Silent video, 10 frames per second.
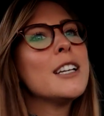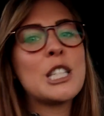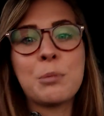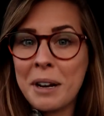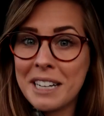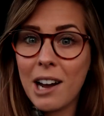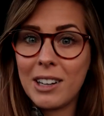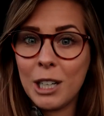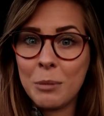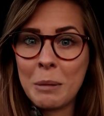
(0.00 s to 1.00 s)
spread
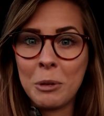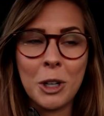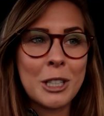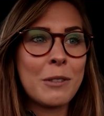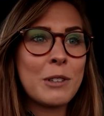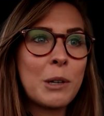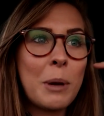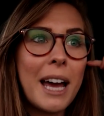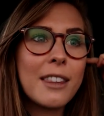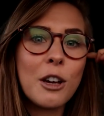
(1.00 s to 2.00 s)
out a little bit more, because obviously
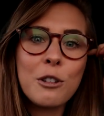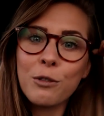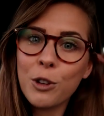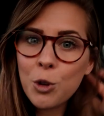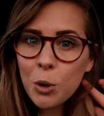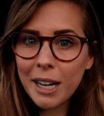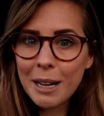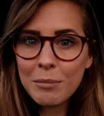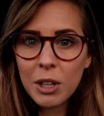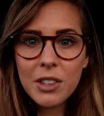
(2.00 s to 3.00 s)
we had those few
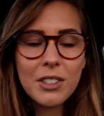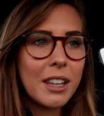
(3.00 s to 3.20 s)
quiet months,